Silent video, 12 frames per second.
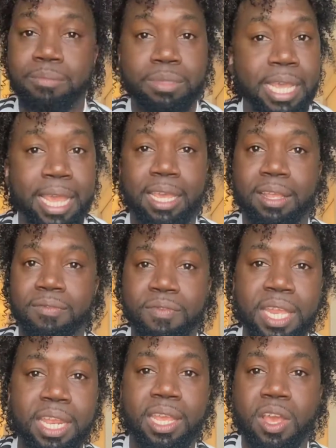I'm taking
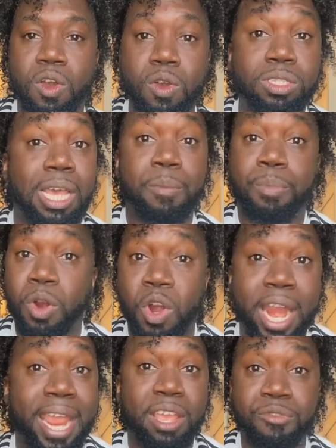videos. I'm
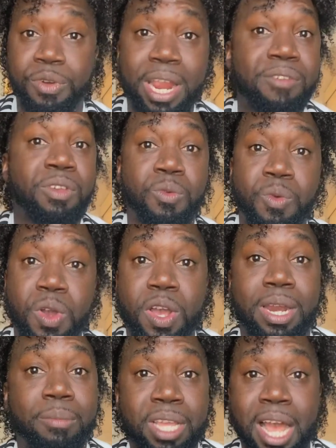praying for
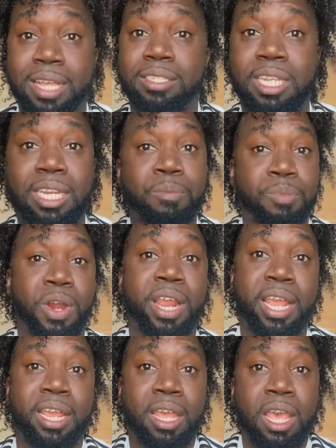everyone. I'm constantly
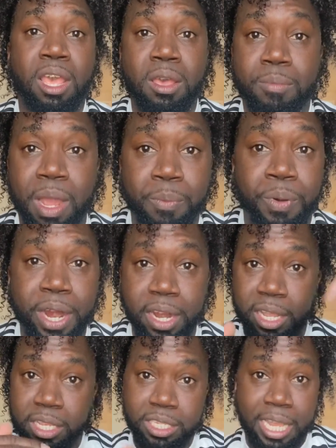praying. My
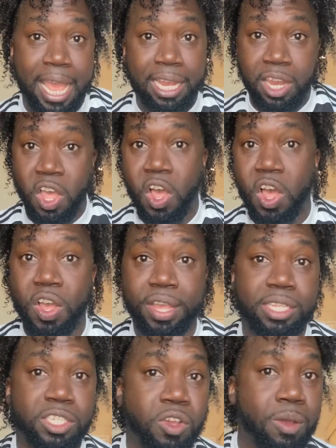prayer list got
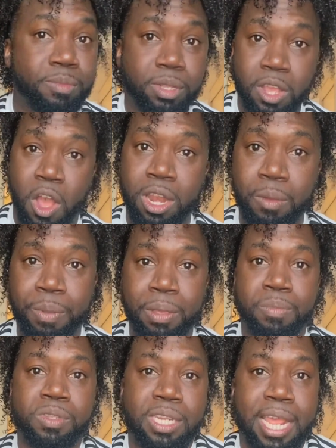long, and so I'm calling
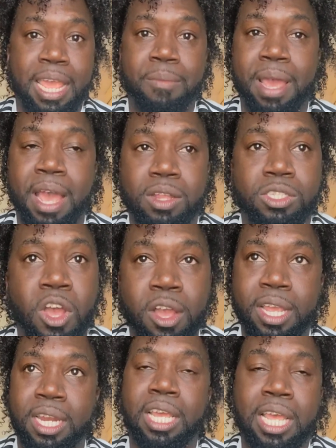people's name out,
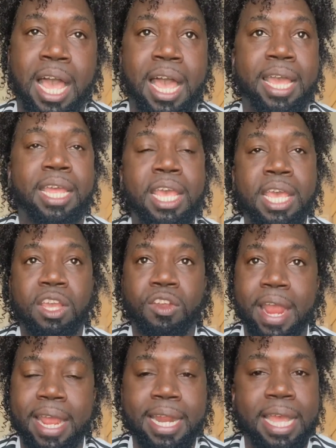talking to God,
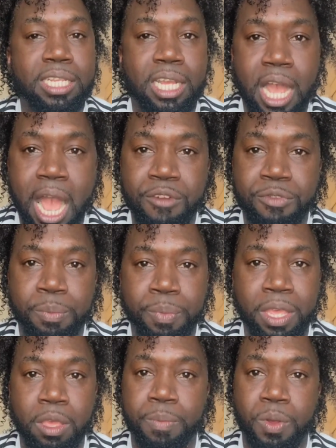praying out to God for
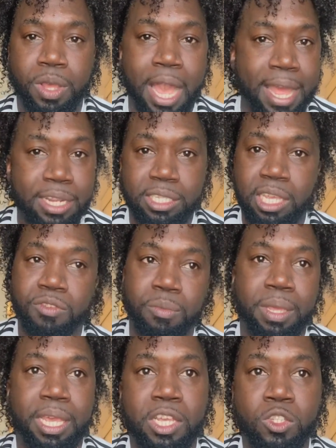people. God is
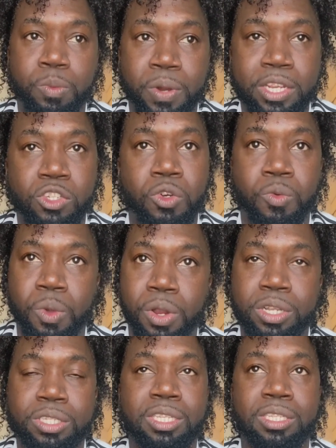giving me inspirational
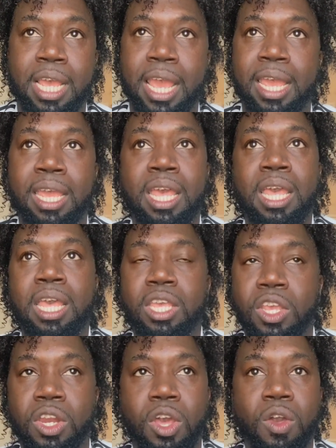words to say
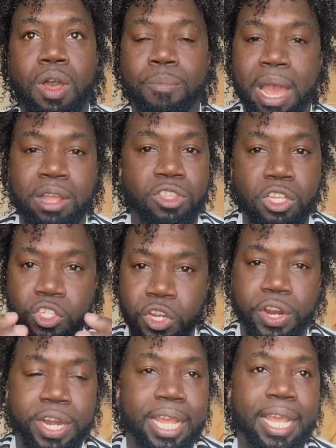you know, about the
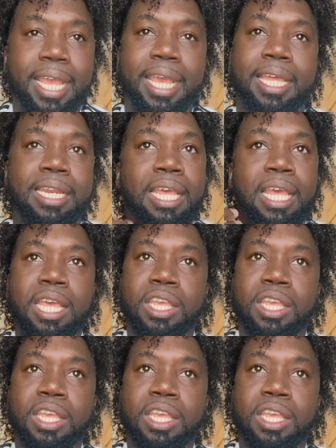journey and